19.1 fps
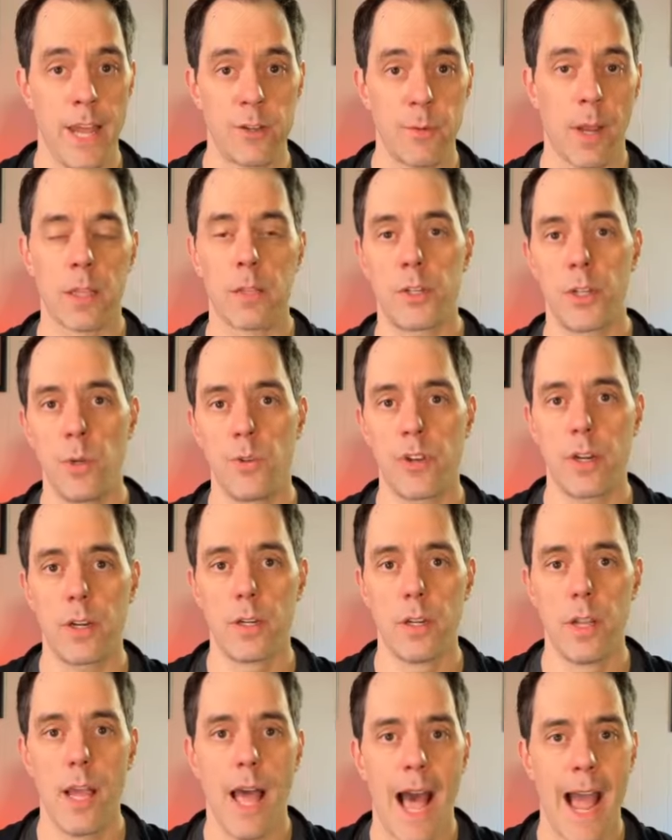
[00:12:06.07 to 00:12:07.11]
a regular user.
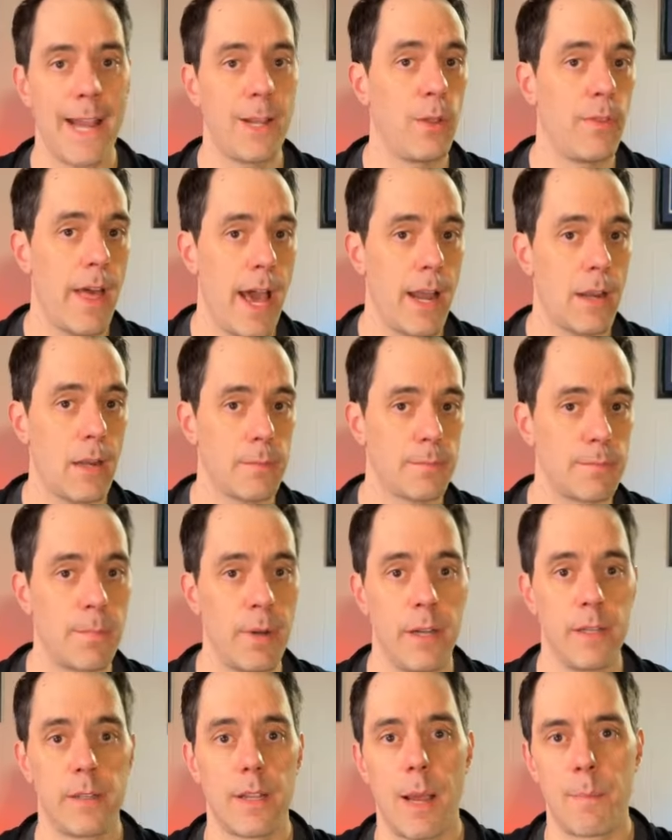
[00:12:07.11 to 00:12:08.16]
I do that,
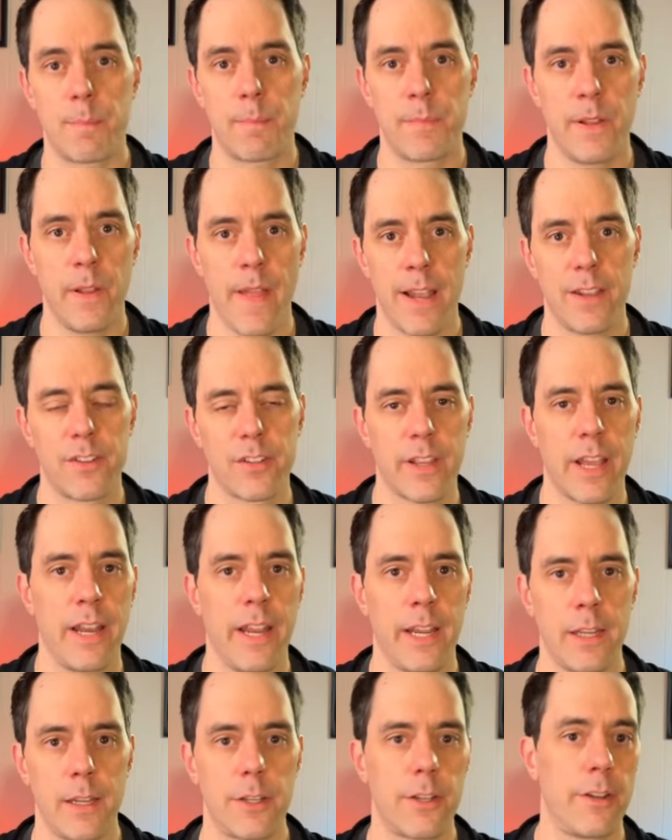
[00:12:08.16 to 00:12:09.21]
but that's
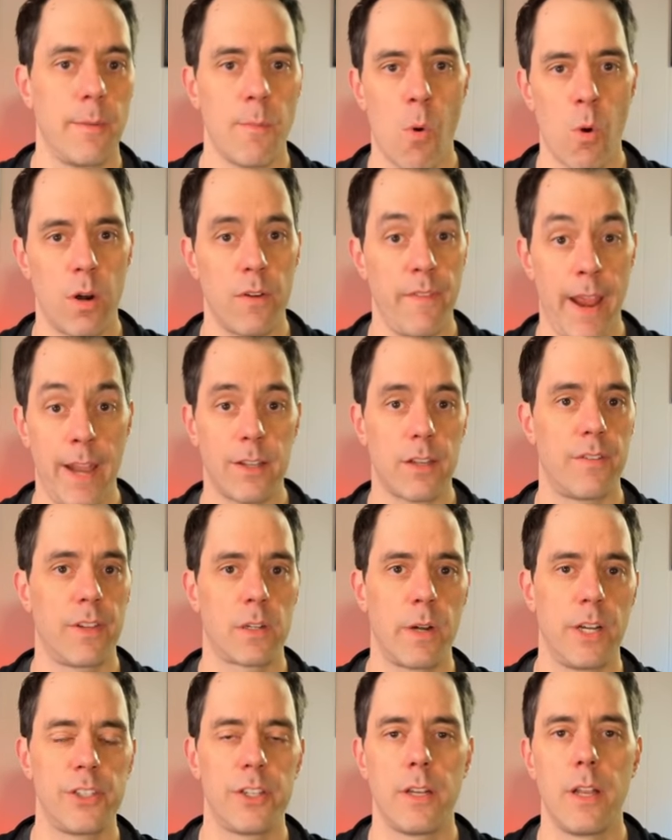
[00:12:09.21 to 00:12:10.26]
getting to more advanced
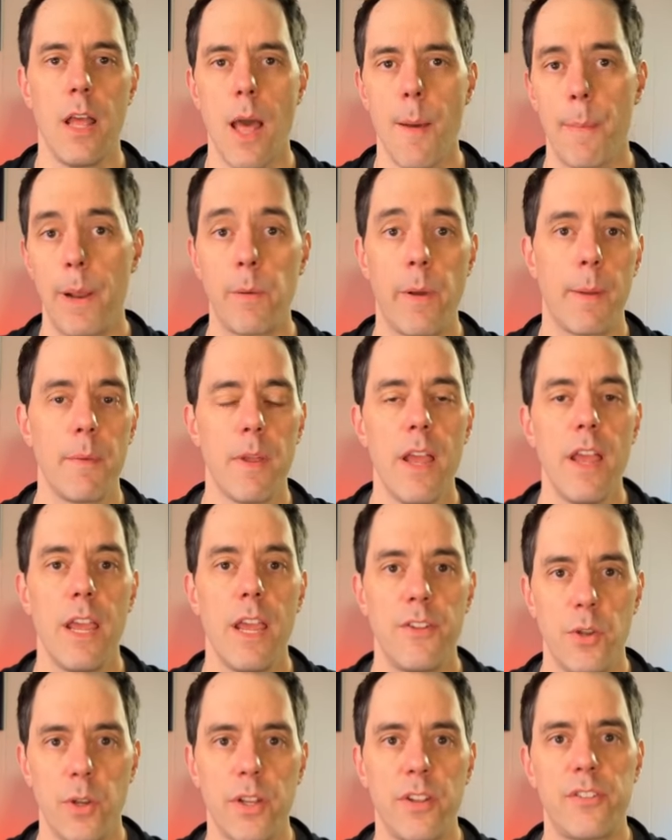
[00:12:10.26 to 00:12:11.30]
configuration. But anyway,
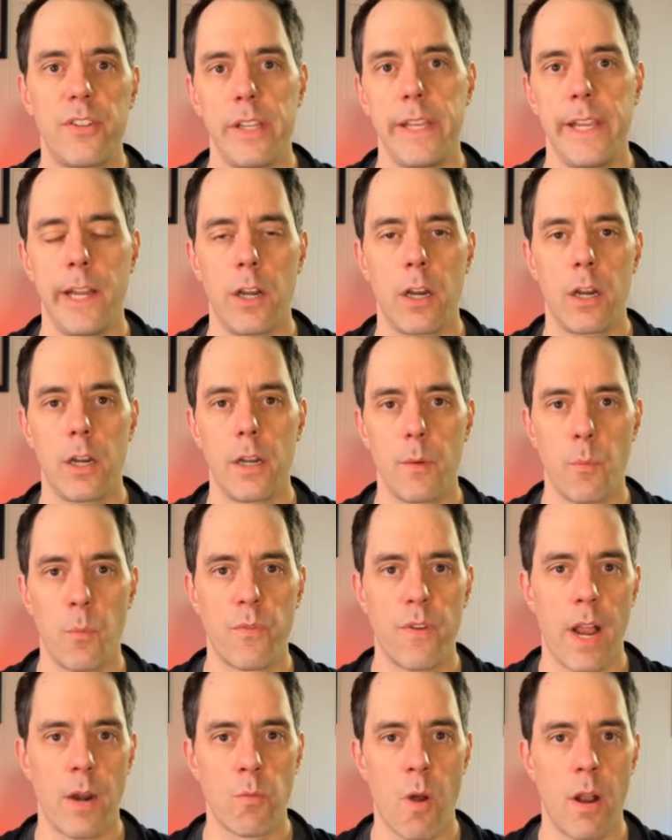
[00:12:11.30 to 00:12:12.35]
as you can see here, if
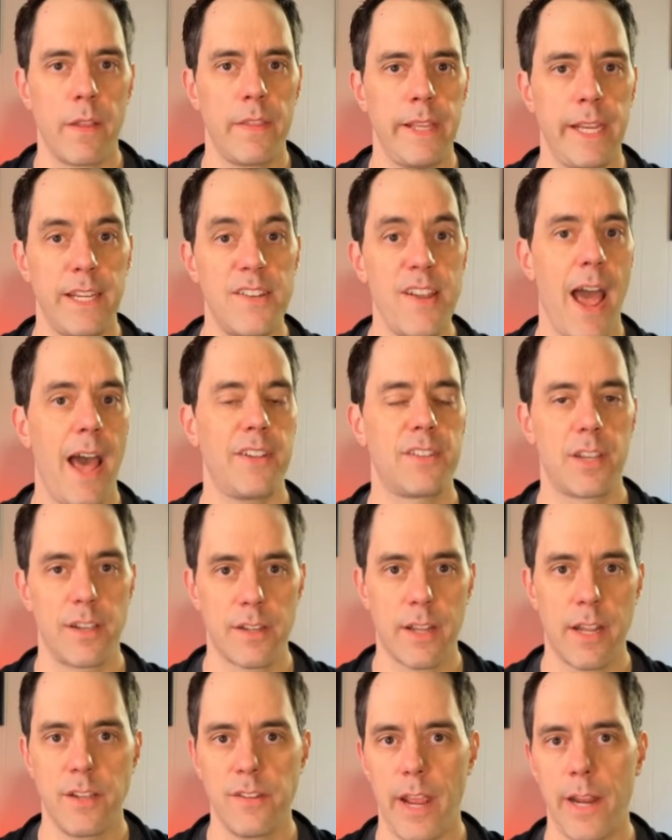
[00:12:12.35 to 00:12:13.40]
I run the test
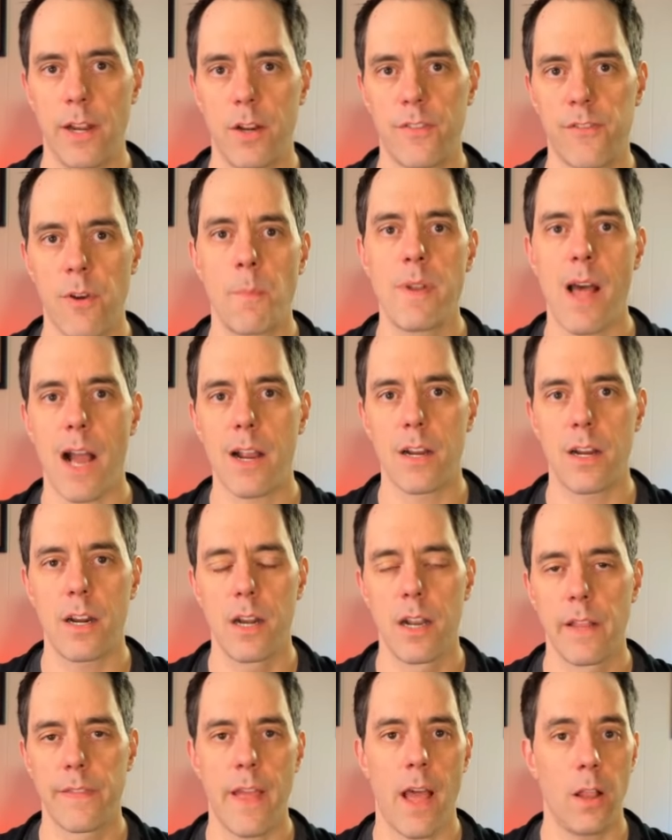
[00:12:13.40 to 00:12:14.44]
container from Docker,
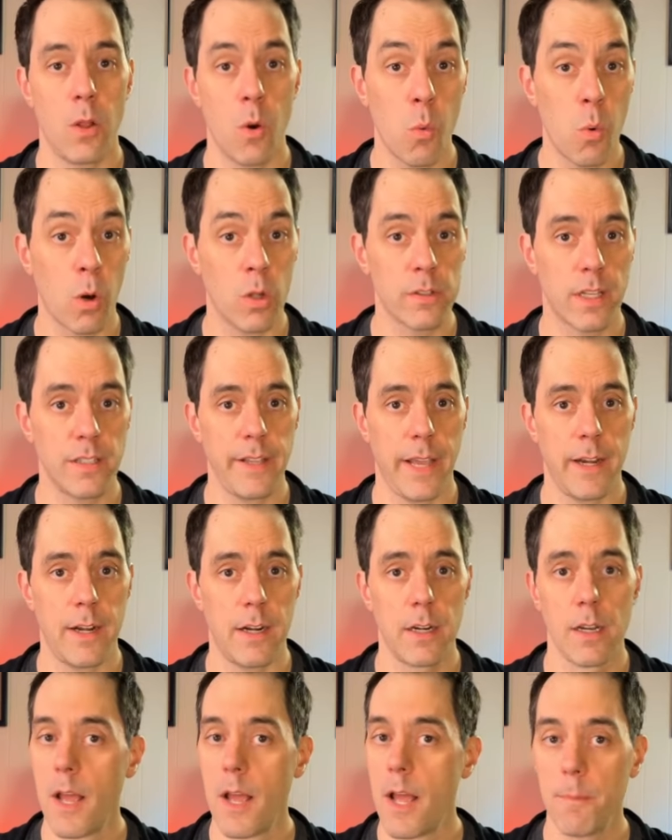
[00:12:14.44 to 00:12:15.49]
the hello world
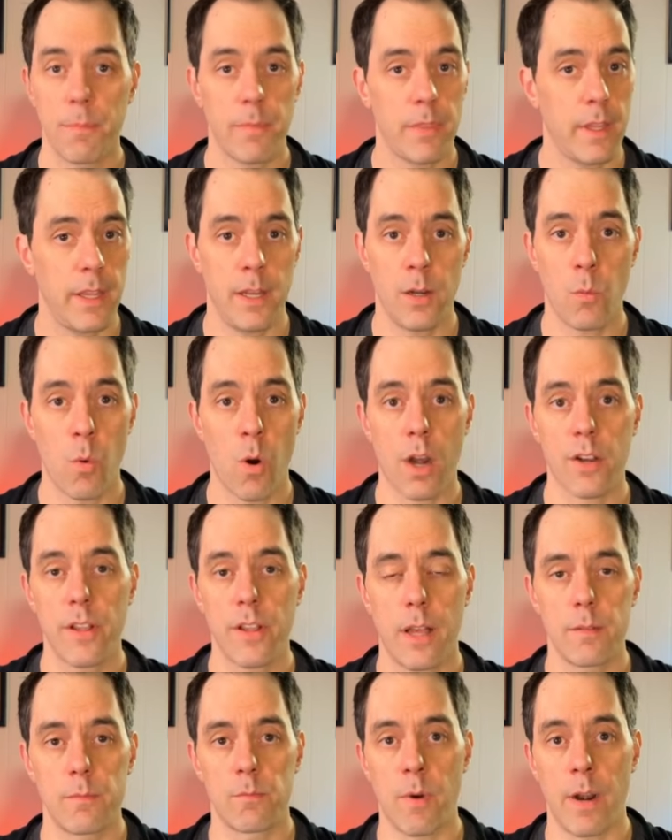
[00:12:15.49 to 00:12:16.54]
container, it works
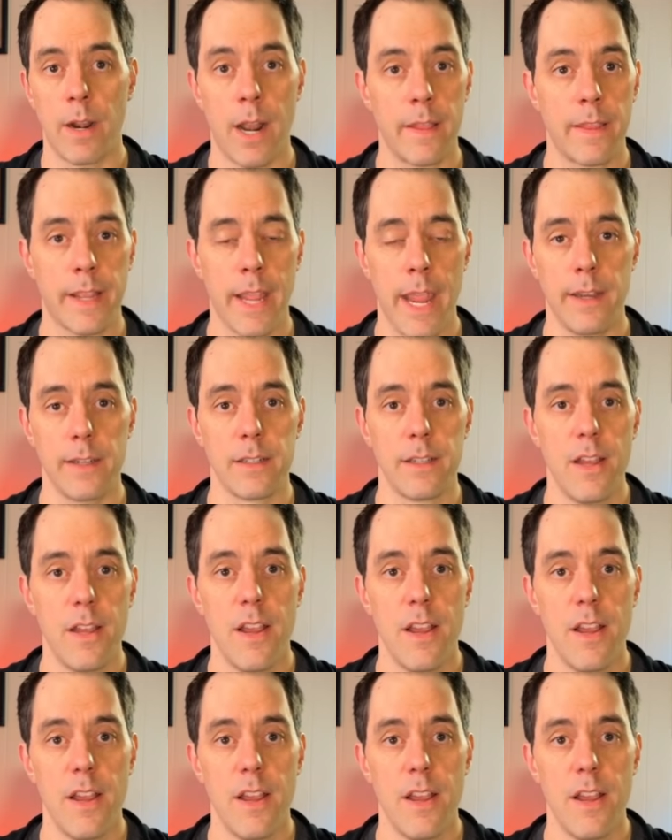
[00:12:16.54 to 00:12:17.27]
right out of the gate.